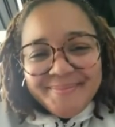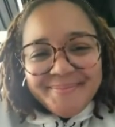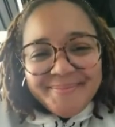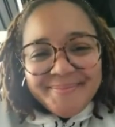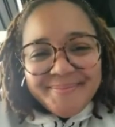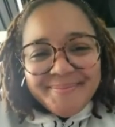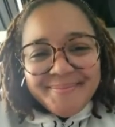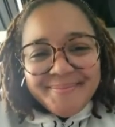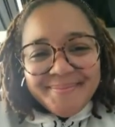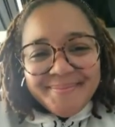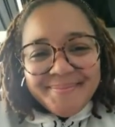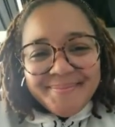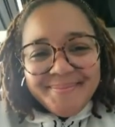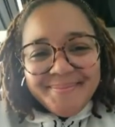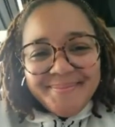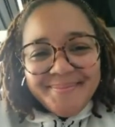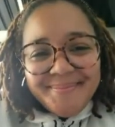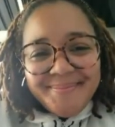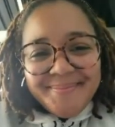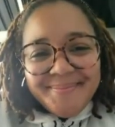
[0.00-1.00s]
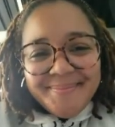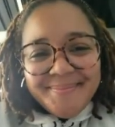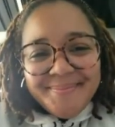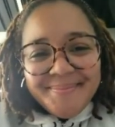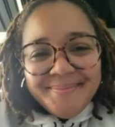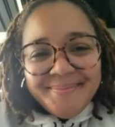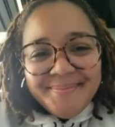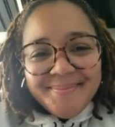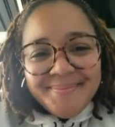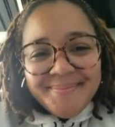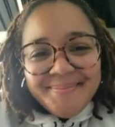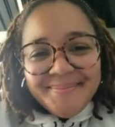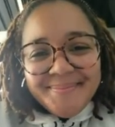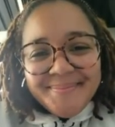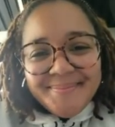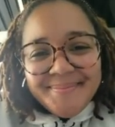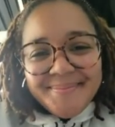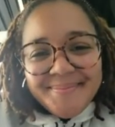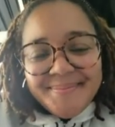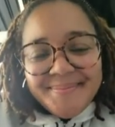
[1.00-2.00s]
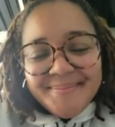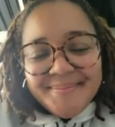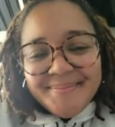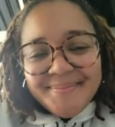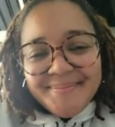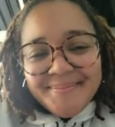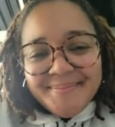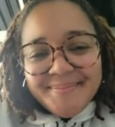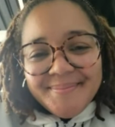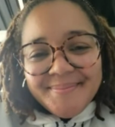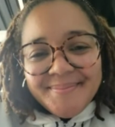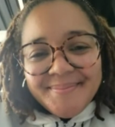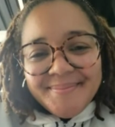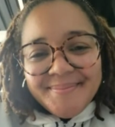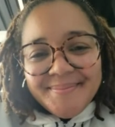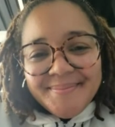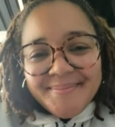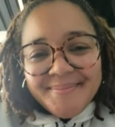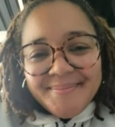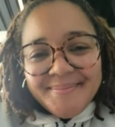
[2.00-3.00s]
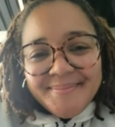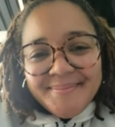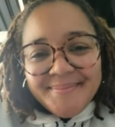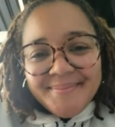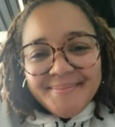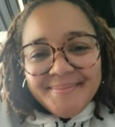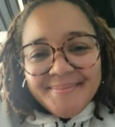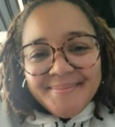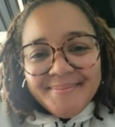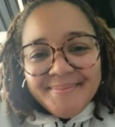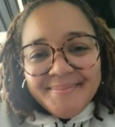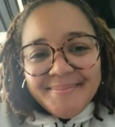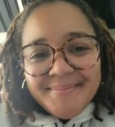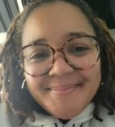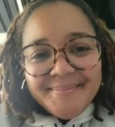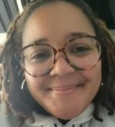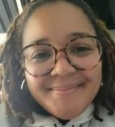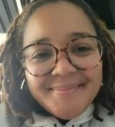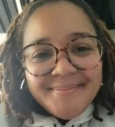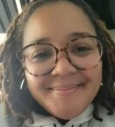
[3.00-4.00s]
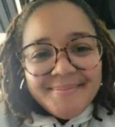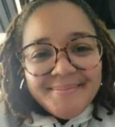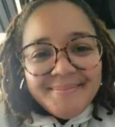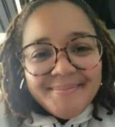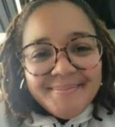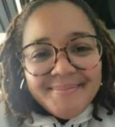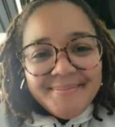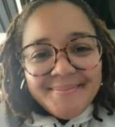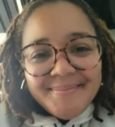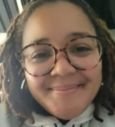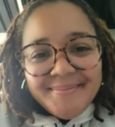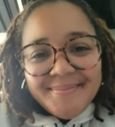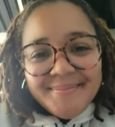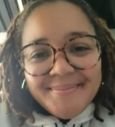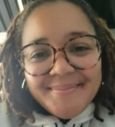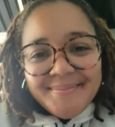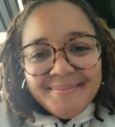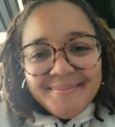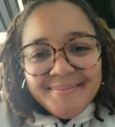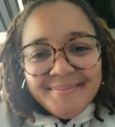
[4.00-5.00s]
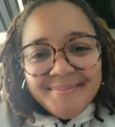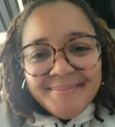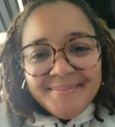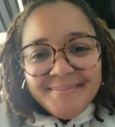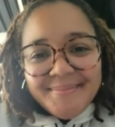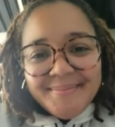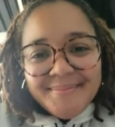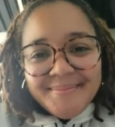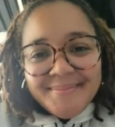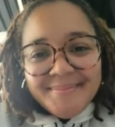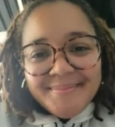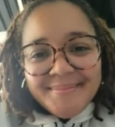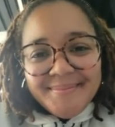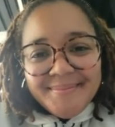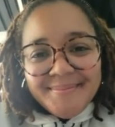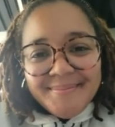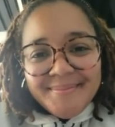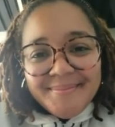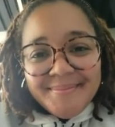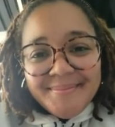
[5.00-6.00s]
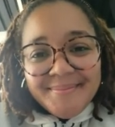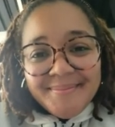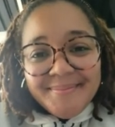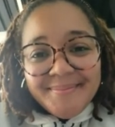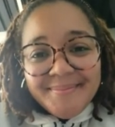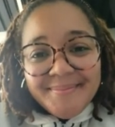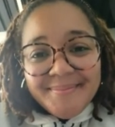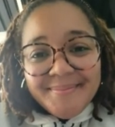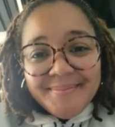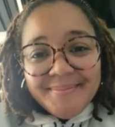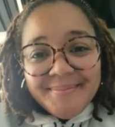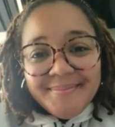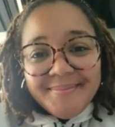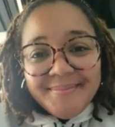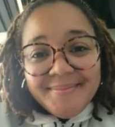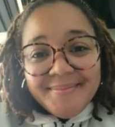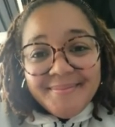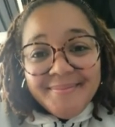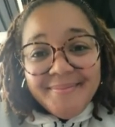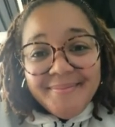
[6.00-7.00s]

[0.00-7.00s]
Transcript: (not speaking)